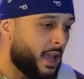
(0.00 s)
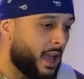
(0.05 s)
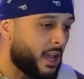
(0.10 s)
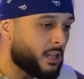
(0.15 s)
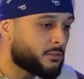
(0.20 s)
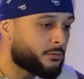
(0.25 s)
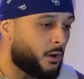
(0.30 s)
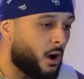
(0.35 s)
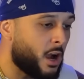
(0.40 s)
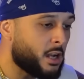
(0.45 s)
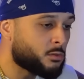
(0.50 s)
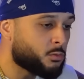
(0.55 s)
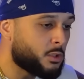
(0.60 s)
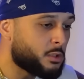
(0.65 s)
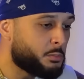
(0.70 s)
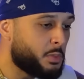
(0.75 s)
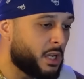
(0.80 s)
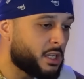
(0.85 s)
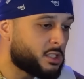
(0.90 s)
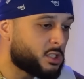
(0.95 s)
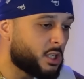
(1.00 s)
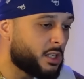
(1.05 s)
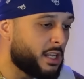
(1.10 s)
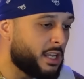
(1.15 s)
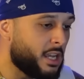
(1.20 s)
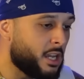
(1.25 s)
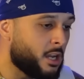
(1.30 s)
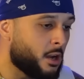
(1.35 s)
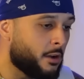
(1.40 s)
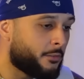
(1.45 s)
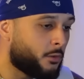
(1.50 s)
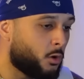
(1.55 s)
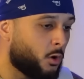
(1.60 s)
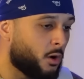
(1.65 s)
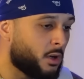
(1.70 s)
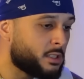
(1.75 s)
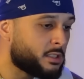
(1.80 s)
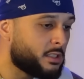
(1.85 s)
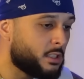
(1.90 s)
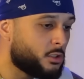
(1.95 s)
as far as what's pictured here, of
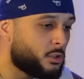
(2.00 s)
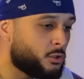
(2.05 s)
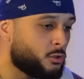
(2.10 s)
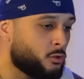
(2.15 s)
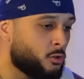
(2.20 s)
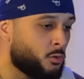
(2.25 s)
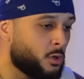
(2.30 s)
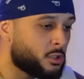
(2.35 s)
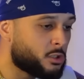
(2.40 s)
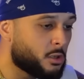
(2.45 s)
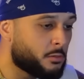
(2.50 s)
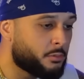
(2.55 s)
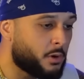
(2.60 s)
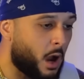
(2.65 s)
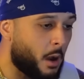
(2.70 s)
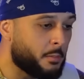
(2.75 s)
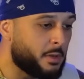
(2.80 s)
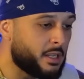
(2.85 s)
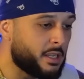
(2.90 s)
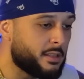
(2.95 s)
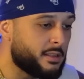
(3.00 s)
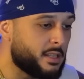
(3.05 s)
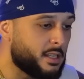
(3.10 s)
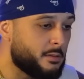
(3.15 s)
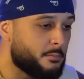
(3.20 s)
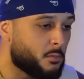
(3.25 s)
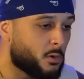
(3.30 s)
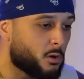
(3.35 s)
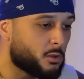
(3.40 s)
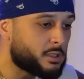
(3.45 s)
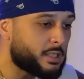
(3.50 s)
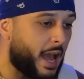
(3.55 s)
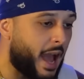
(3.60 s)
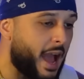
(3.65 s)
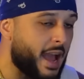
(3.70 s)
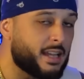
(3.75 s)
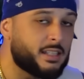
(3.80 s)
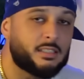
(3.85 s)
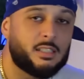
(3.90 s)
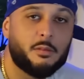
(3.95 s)
course, the two which are probably in the most
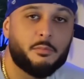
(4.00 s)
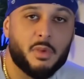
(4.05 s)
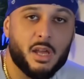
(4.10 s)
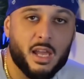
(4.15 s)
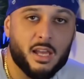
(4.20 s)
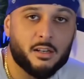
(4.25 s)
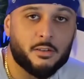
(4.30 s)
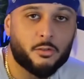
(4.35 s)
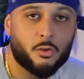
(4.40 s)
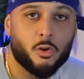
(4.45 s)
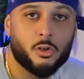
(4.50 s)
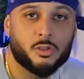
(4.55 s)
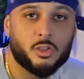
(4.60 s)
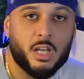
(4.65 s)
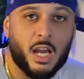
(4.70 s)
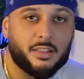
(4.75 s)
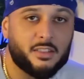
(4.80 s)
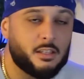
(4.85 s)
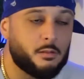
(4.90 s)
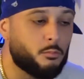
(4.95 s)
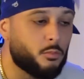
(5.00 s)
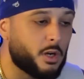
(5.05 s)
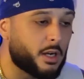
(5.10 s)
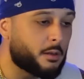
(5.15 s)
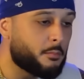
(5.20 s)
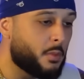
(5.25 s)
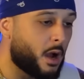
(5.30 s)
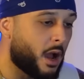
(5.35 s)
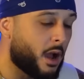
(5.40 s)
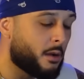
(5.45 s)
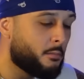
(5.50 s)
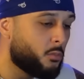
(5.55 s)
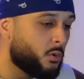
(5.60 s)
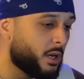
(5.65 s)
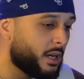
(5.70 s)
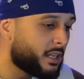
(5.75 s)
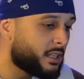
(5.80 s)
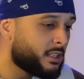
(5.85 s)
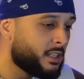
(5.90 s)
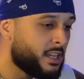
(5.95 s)
highest demand, of course, you got the brick by
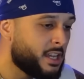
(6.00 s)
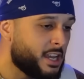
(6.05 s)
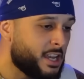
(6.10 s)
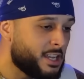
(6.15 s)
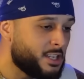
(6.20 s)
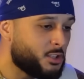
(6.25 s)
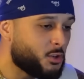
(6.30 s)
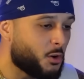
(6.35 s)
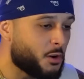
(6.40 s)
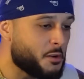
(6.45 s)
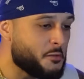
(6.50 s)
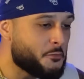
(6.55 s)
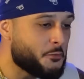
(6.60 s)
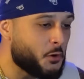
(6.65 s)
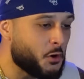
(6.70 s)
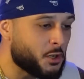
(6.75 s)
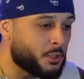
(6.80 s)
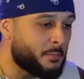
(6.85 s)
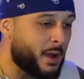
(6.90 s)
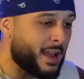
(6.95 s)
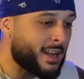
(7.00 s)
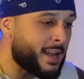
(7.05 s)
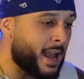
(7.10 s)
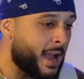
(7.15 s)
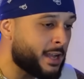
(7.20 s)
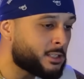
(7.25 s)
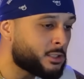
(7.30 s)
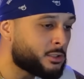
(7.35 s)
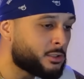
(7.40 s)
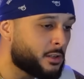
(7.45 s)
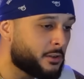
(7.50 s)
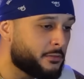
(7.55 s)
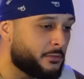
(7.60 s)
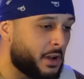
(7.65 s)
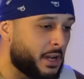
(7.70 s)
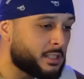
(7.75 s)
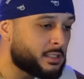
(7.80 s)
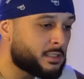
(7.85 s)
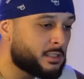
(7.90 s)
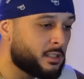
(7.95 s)
brick Jordan 4s by Nigel
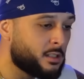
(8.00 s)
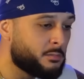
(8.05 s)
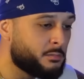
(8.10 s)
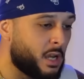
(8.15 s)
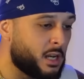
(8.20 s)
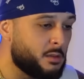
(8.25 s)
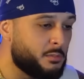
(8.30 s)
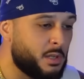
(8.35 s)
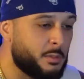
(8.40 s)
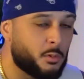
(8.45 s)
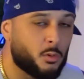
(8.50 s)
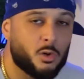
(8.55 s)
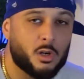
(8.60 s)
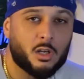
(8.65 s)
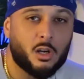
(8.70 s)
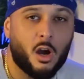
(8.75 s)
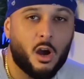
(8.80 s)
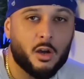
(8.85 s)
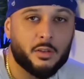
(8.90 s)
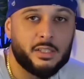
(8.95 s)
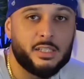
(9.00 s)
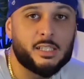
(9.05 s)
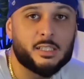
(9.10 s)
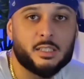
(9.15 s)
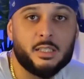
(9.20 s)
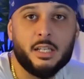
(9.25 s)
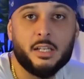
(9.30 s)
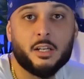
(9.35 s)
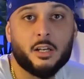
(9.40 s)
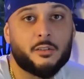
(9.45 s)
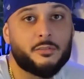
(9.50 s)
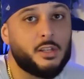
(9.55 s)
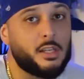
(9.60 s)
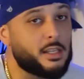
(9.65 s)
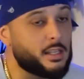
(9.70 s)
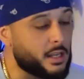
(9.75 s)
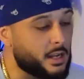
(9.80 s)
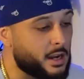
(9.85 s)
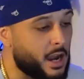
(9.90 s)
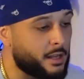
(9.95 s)
Sylvester. Many people would call these sneaker of the
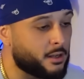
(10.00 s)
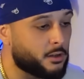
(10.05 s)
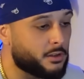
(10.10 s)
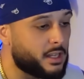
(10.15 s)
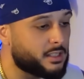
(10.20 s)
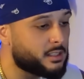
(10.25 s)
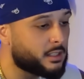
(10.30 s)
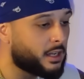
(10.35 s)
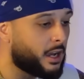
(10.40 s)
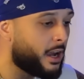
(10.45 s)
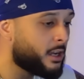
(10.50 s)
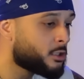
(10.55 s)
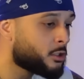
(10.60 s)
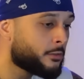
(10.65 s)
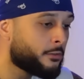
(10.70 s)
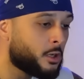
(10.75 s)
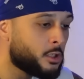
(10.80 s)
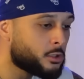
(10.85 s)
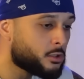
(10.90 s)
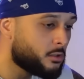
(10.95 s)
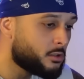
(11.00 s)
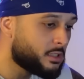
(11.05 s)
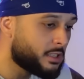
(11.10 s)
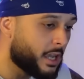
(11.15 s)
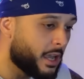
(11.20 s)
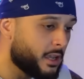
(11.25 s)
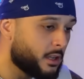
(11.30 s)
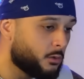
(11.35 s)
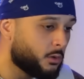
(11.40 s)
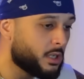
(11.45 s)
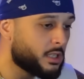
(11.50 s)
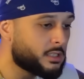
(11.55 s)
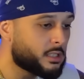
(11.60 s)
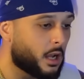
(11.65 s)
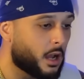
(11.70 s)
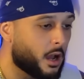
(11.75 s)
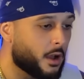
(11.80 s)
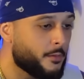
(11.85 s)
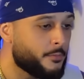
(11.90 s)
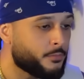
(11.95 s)
year. I know that's a controversial take, which
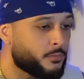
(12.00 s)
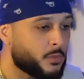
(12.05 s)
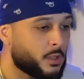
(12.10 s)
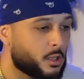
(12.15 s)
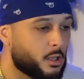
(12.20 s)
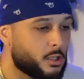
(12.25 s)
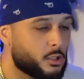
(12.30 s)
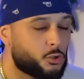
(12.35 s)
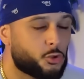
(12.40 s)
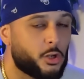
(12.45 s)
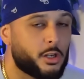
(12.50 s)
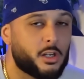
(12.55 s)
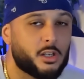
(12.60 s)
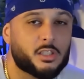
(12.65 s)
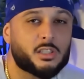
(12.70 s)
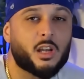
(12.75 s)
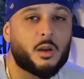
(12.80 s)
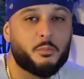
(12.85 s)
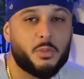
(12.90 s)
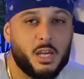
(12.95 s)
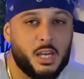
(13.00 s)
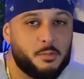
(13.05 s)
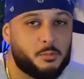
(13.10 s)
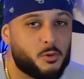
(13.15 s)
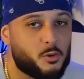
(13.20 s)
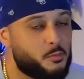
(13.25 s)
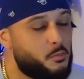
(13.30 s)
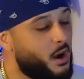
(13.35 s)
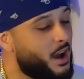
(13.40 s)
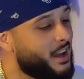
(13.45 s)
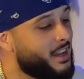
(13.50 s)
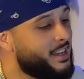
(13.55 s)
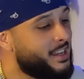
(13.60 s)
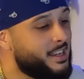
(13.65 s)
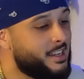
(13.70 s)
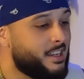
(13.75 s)
could trigger some people, but